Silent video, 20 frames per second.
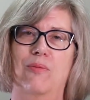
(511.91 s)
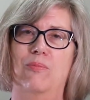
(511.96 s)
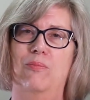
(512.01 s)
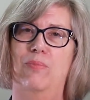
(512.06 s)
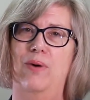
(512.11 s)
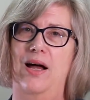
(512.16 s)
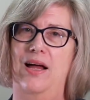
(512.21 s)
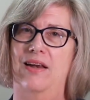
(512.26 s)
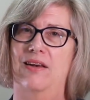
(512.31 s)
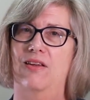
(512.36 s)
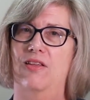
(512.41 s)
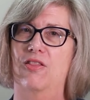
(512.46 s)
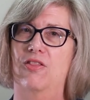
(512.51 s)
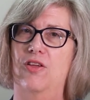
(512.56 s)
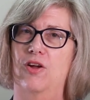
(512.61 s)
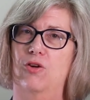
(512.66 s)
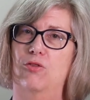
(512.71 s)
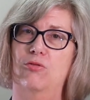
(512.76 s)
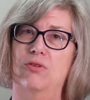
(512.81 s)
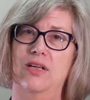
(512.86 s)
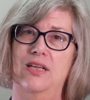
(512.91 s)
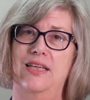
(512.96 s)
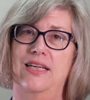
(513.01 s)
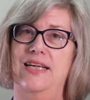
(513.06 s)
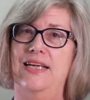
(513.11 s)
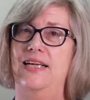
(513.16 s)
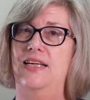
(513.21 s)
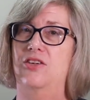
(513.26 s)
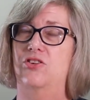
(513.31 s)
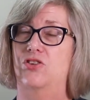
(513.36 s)
but there really
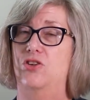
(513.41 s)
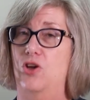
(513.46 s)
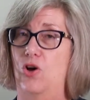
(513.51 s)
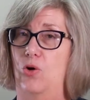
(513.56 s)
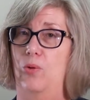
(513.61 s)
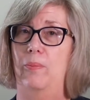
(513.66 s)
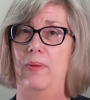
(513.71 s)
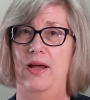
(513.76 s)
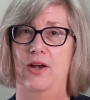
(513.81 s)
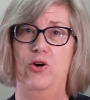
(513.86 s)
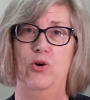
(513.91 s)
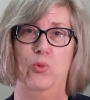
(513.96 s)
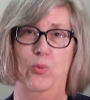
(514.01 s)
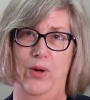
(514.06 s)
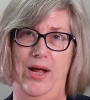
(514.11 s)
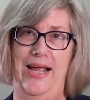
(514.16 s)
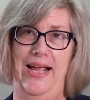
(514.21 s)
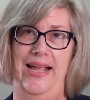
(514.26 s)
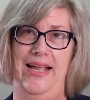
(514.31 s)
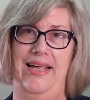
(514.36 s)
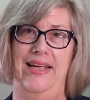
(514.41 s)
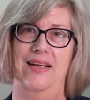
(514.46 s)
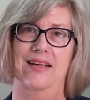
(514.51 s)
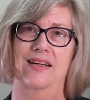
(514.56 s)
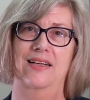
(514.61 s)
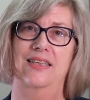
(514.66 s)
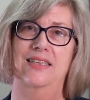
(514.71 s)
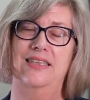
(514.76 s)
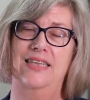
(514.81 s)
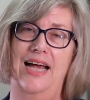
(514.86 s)
is no better way
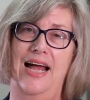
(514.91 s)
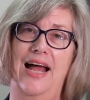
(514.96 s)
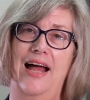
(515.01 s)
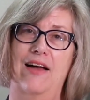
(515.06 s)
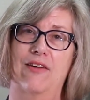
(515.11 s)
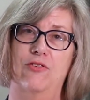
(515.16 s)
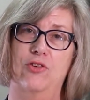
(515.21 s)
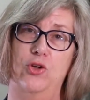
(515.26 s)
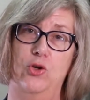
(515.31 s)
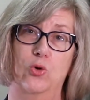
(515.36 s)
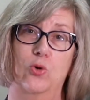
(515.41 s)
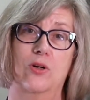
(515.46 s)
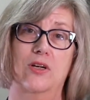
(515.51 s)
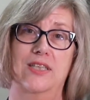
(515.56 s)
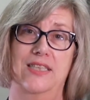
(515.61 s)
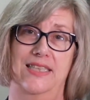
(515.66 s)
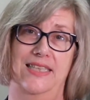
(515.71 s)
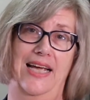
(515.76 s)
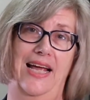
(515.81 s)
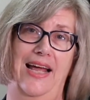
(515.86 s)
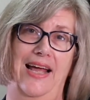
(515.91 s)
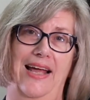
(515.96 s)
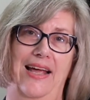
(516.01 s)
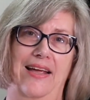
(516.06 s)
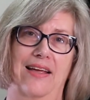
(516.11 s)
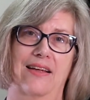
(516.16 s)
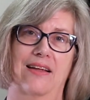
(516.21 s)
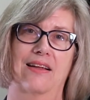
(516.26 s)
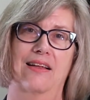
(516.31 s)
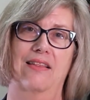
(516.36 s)
to have your
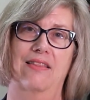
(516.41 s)
say